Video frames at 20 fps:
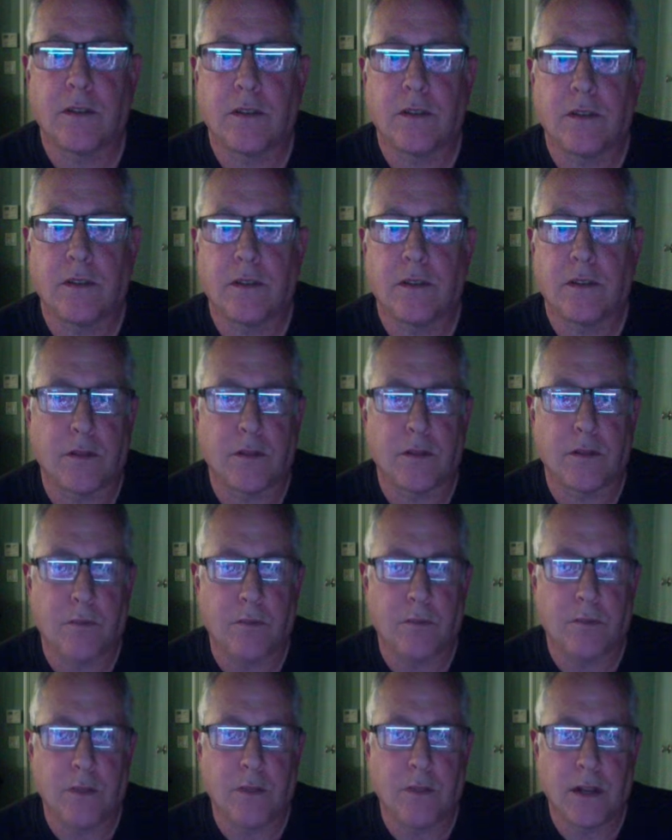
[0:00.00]
or
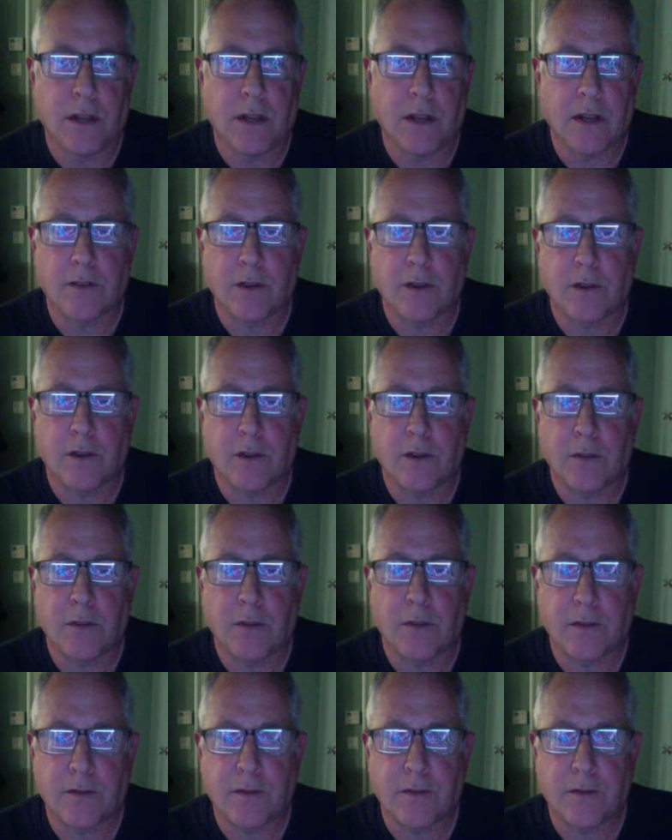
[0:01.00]
the left arm, the
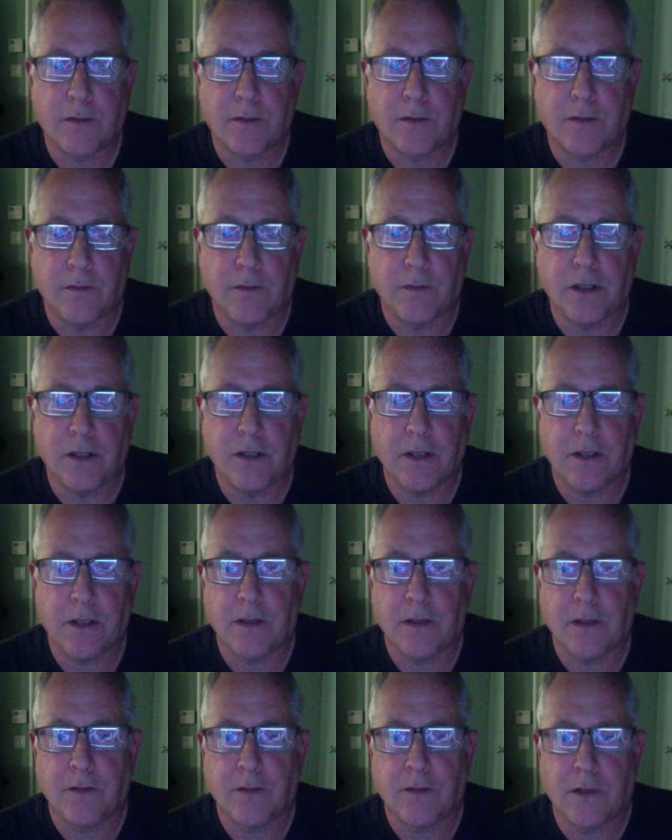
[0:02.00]
left V here
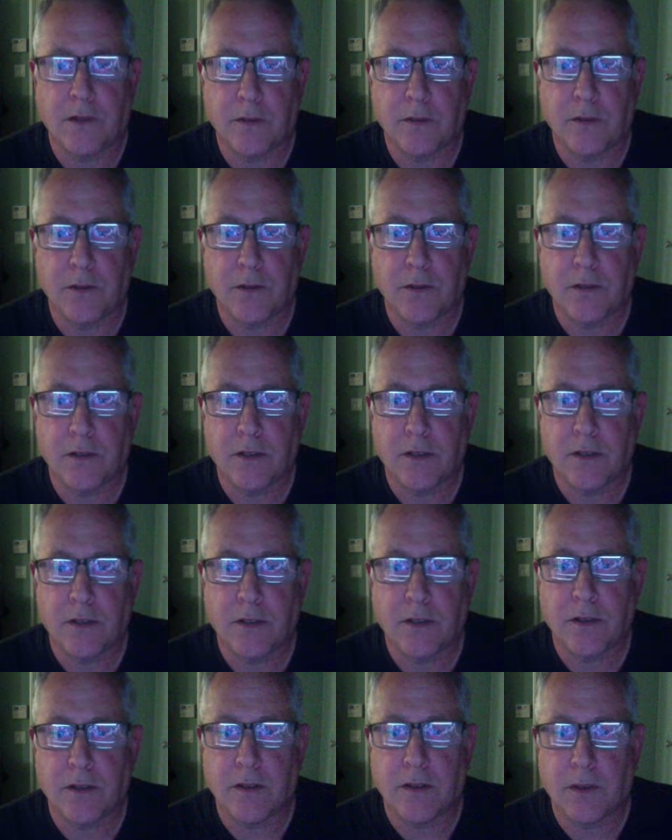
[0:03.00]
of the W, then
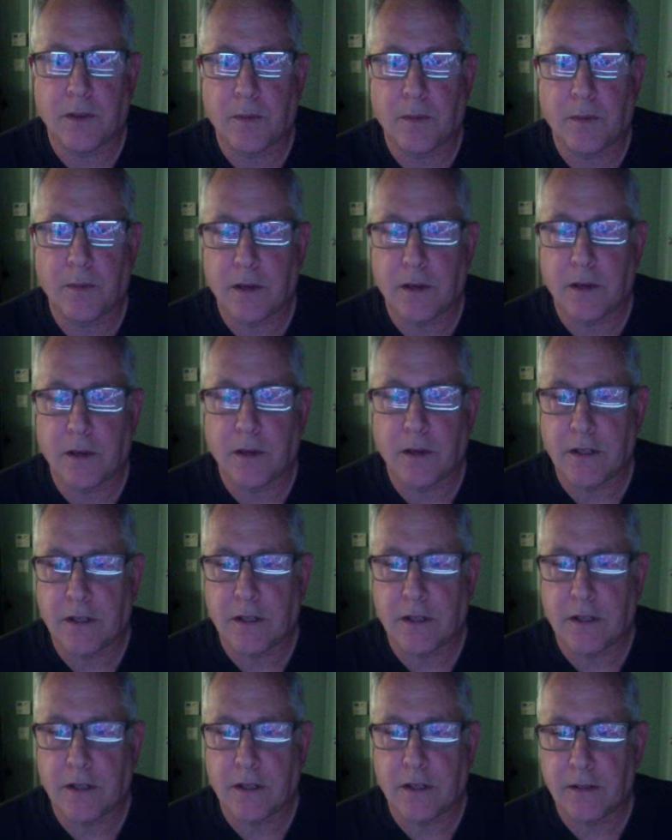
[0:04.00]
the middle part, and
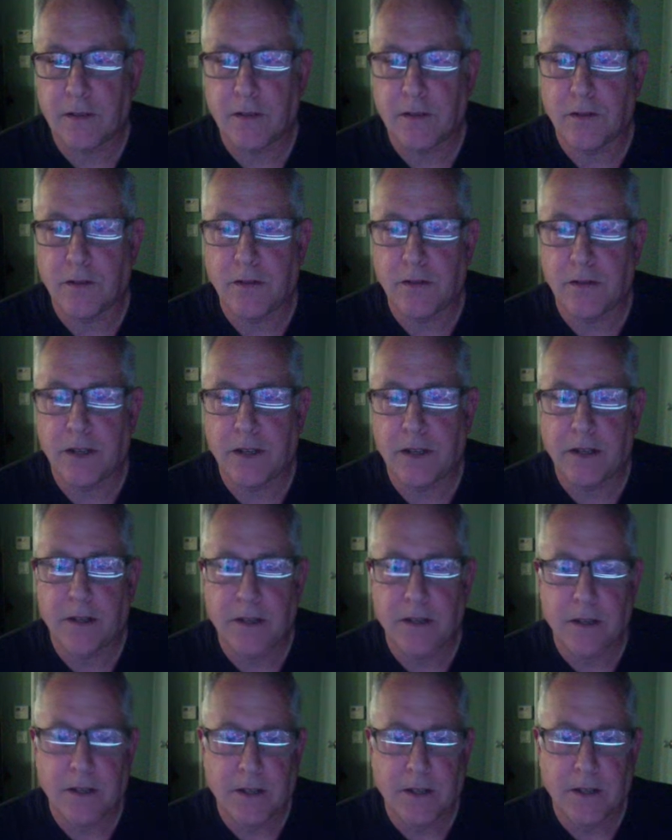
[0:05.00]
then the right.
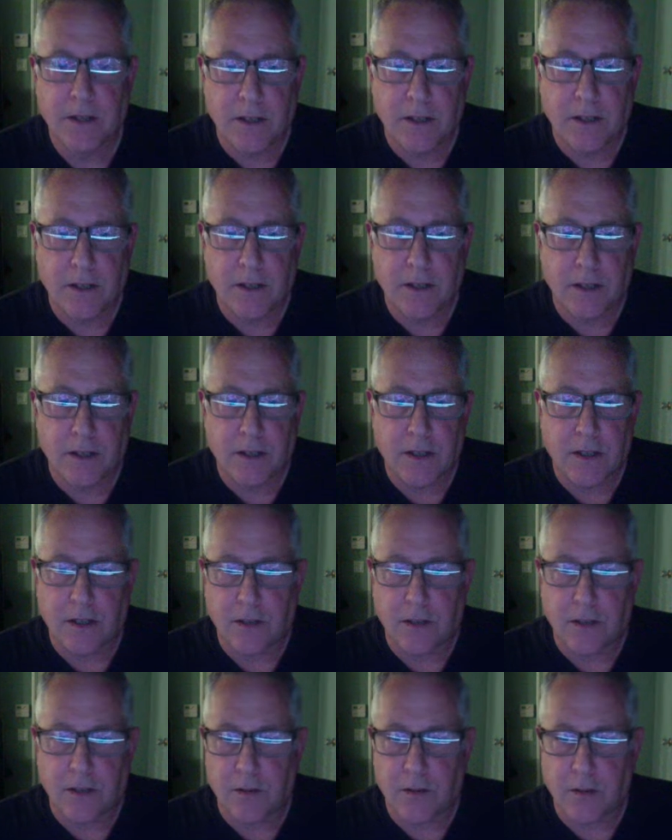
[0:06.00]
And
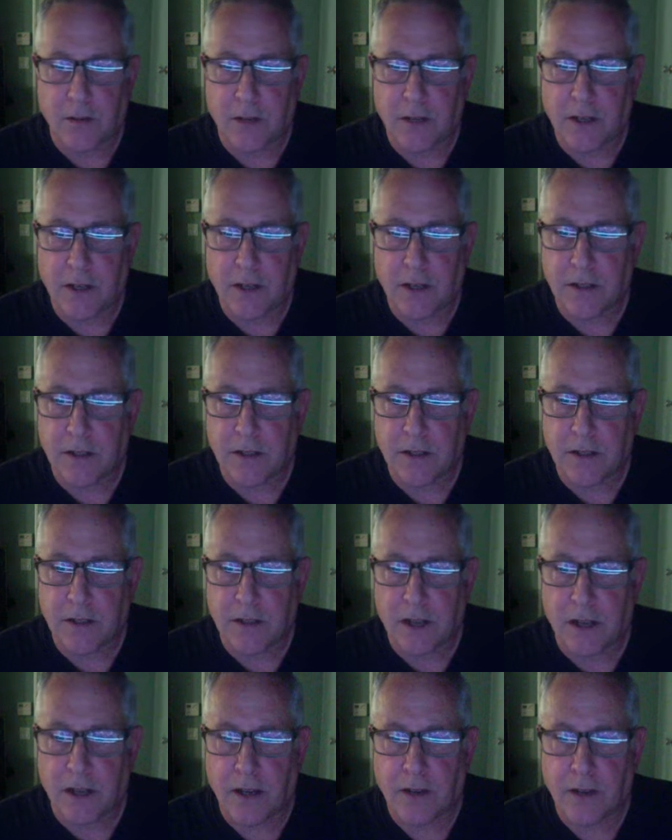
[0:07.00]
the right is
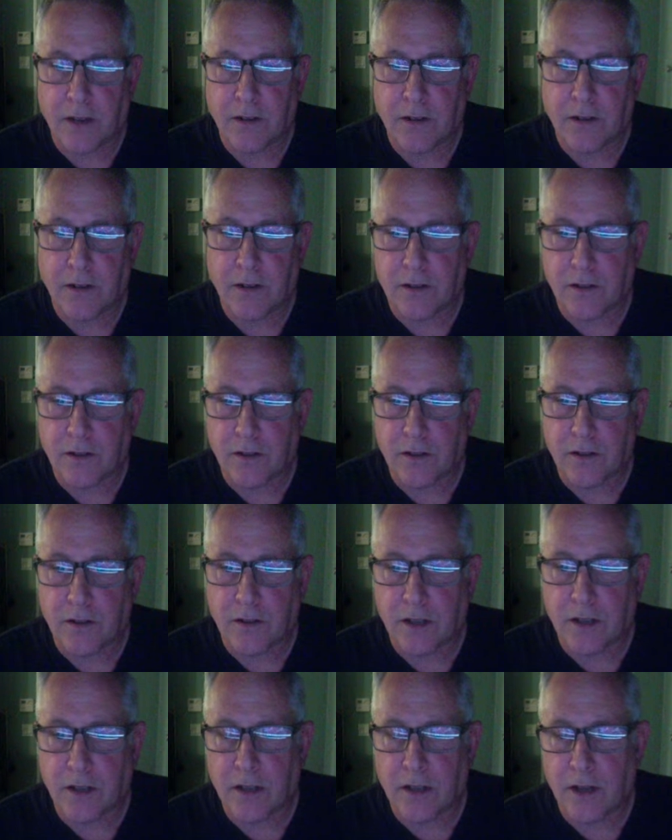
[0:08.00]
higher, it
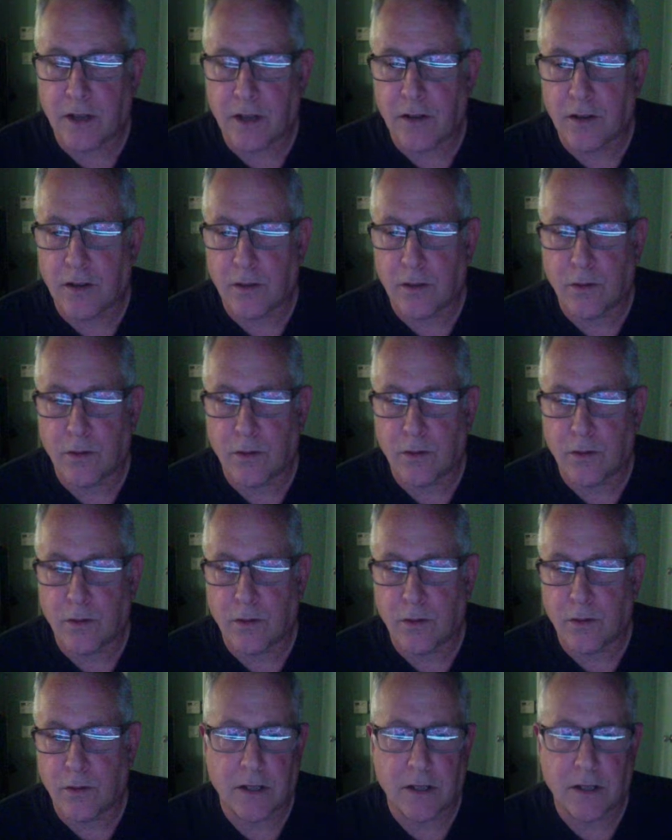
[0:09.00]
has higher lows
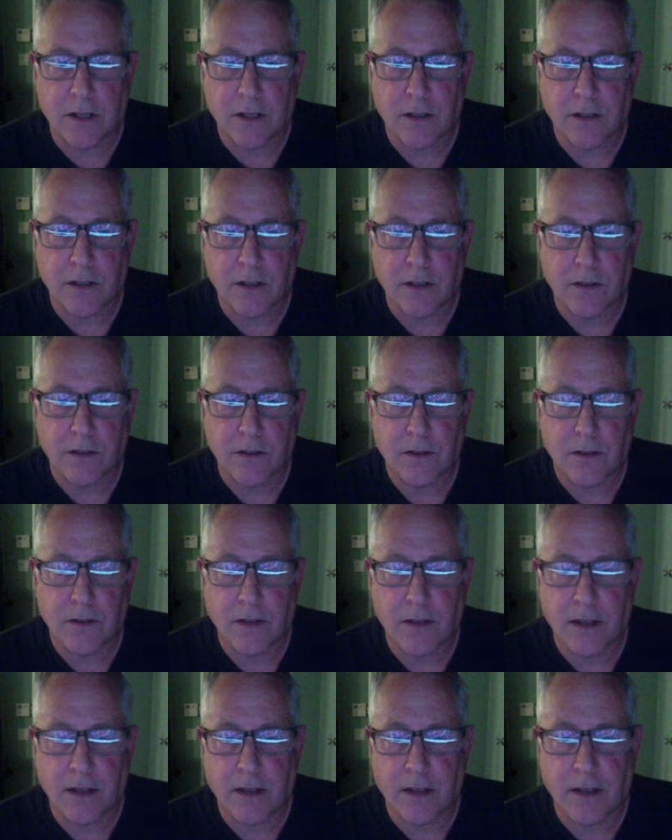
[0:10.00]
than the
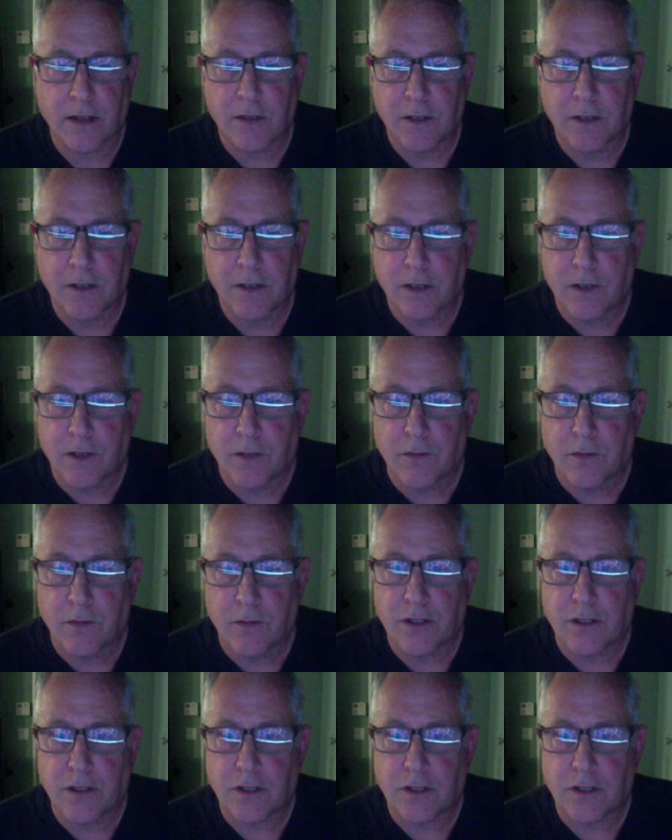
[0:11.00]
left, which